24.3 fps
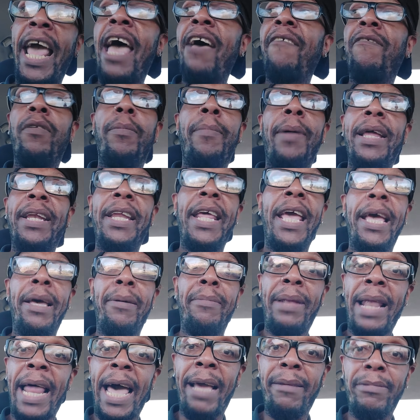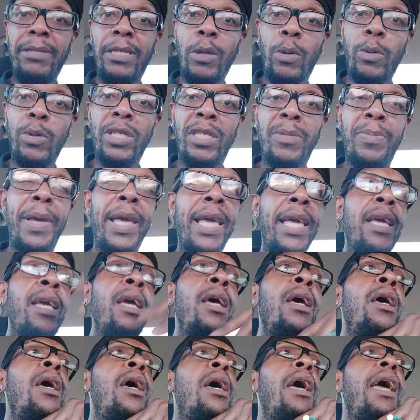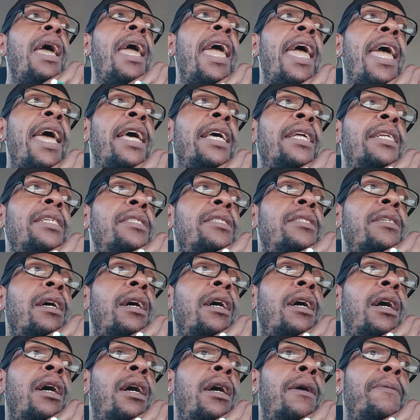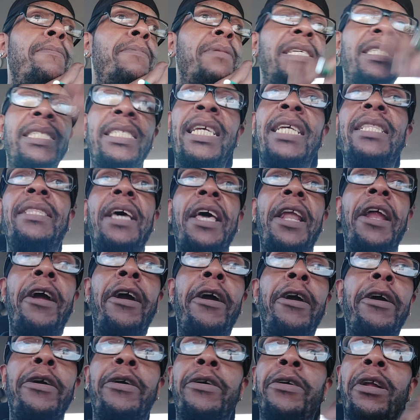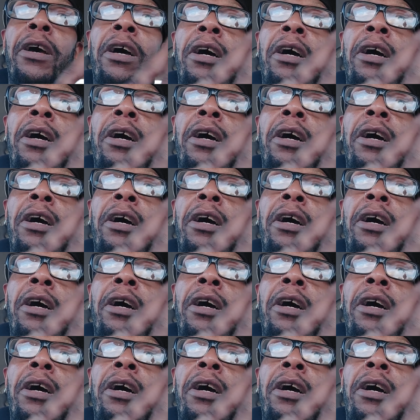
half of my damn life, so to speak. And um, the shit that I heard